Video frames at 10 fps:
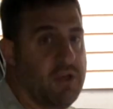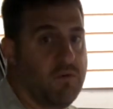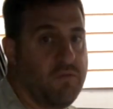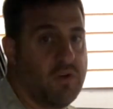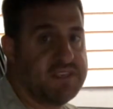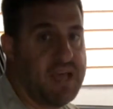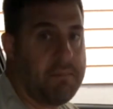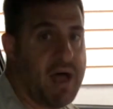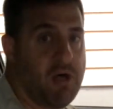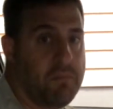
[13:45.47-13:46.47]
04s that
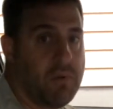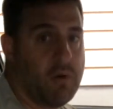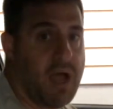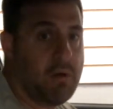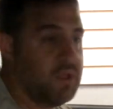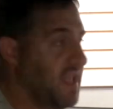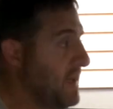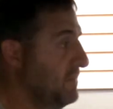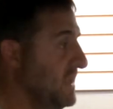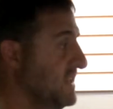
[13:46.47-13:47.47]
mile per hour
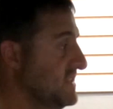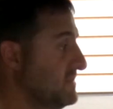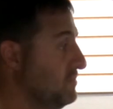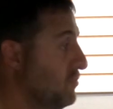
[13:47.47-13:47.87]
lamp is